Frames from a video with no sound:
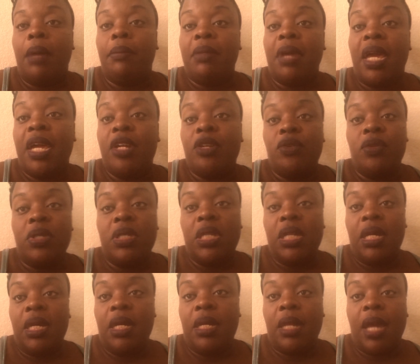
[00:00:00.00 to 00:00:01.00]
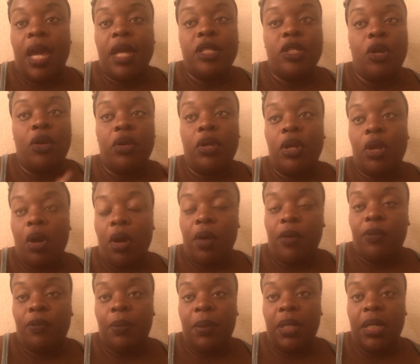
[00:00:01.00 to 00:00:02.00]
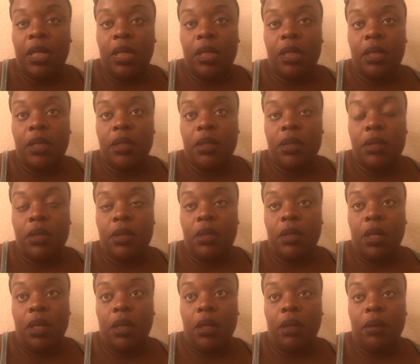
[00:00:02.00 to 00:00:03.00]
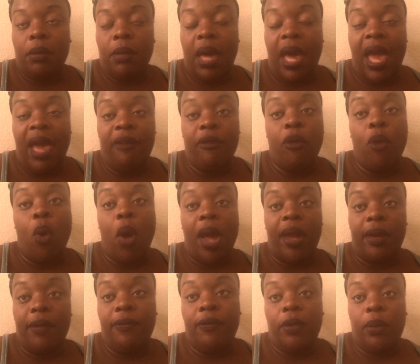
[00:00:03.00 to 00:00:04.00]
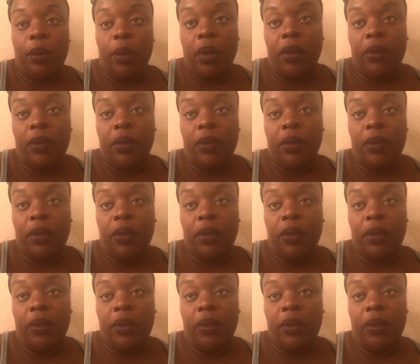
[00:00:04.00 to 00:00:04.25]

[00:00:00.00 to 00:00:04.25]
I'm not interested in, I turn it off because um, I have quite a few